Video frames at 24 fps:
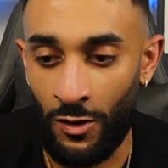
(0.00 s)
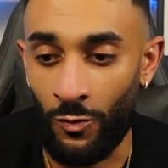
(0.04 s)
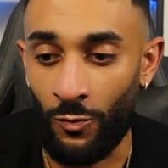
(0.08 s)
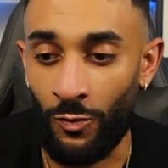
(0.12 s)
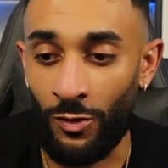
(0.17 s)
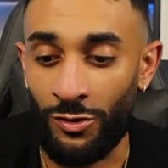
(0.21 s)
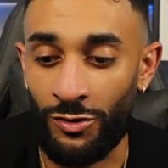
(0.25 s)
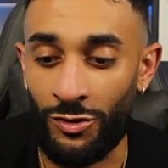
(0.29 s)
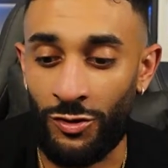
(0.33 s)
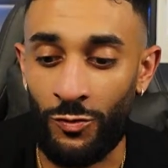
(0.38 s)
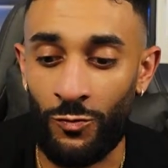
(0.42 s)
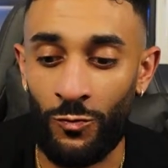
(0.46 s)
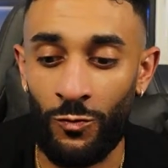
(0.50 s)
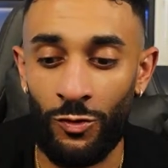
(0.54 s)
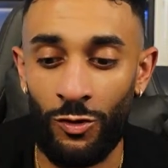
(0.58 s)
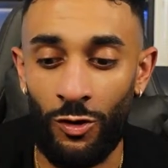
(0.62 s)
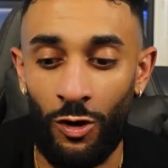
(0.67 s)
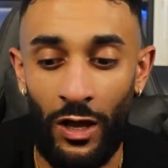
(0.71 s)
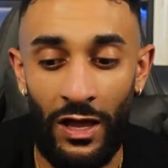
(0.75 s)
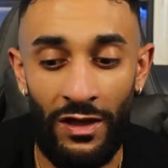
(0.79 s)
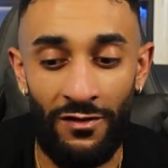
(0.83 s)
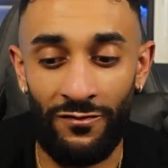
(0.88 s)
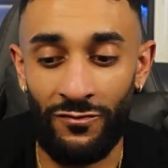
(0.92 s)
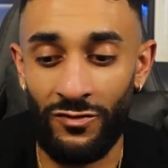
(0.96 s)
where
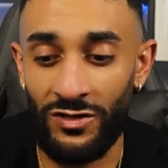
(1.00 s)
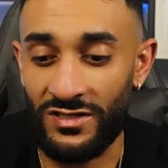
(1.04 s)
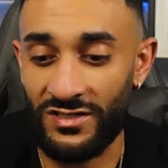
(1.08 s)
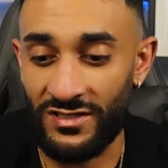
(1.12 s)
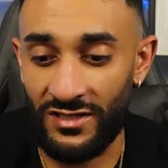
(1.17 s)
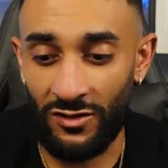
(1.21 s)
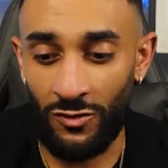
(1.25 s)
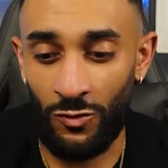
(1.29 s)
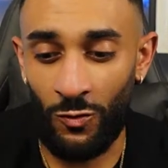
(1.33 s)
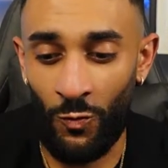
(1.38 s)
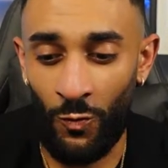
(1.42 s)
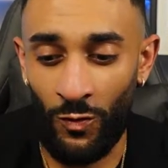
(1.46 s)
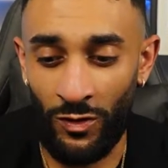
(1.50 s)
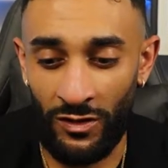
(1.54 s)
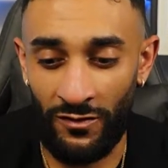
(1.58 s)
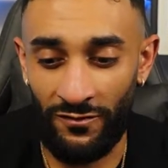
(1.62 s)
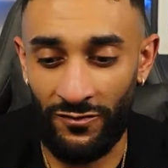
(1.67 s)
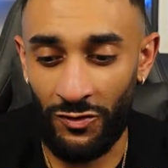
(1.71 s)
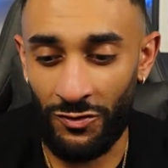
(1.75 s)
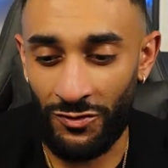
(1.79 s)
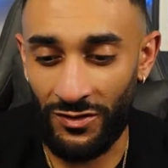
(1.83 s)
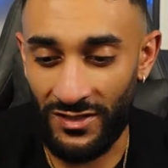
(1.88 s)
every single one of your